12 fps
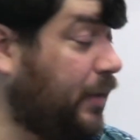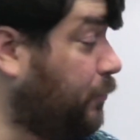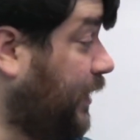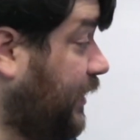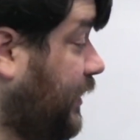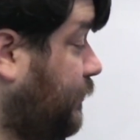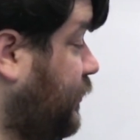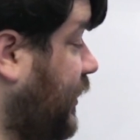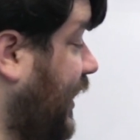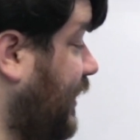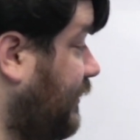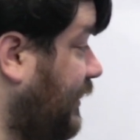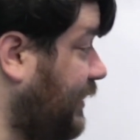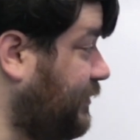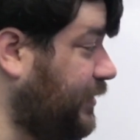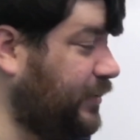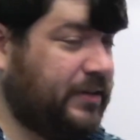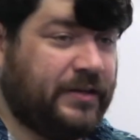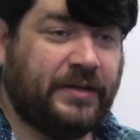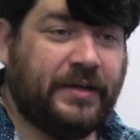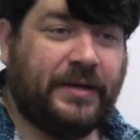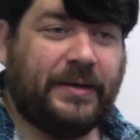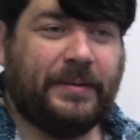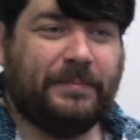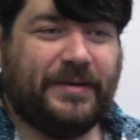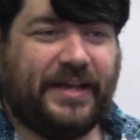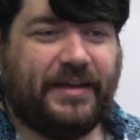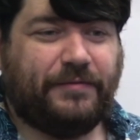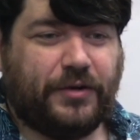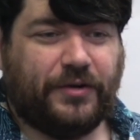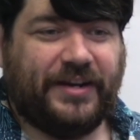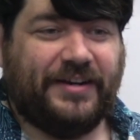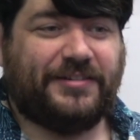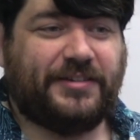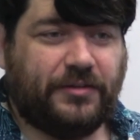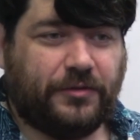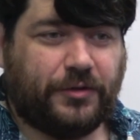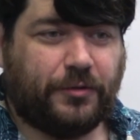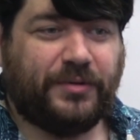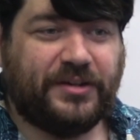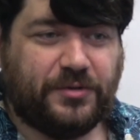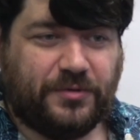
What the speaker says: And when it comes to analyzing behavior in a cylinder, we